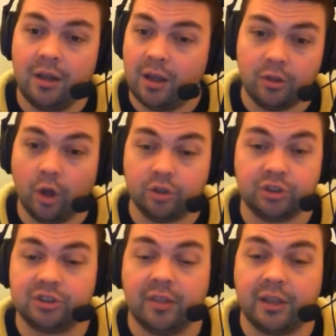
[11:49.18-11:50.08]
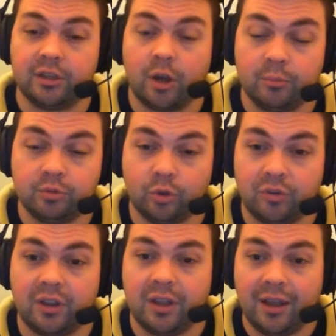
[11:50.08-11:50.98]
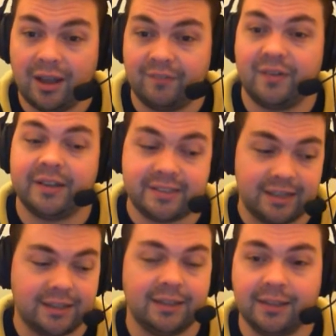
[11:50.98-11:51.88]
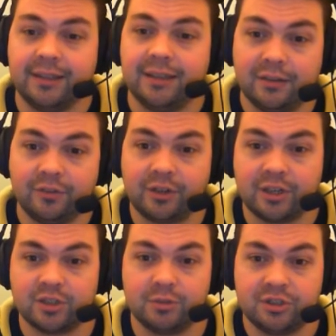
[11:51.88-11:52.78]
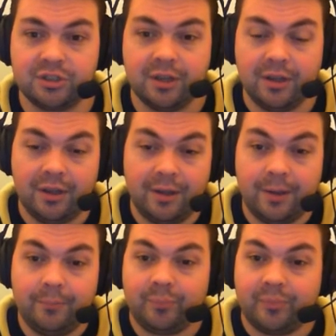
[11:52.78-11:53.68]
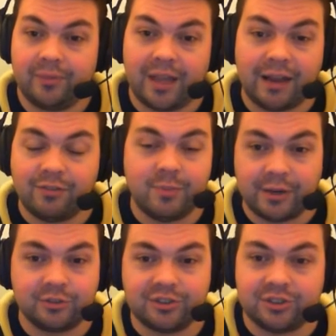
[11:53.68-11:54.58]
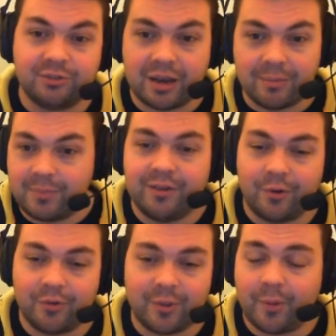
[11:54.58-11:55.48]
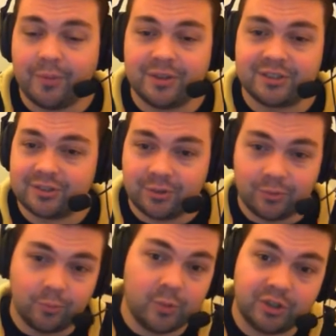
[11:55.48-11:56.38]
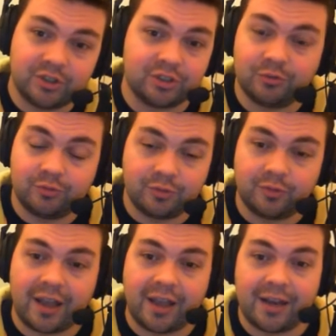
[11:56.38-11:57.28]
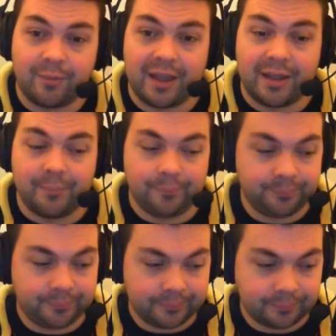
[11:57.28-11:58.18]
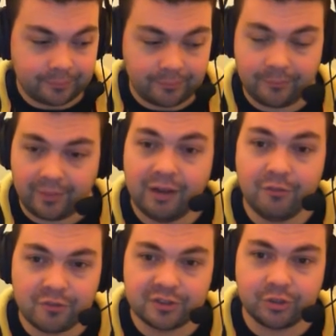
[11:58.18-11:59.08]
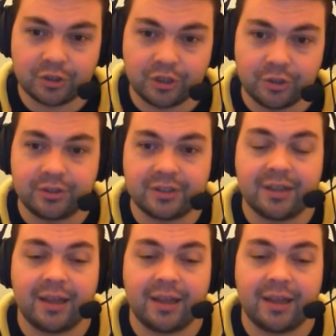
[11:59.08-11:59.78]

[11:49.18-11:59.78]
Not just a League Cup trophy. I fancy the league for Christmas. Everybody else is getting beat round about us. We're just flying away. Everything's looking good.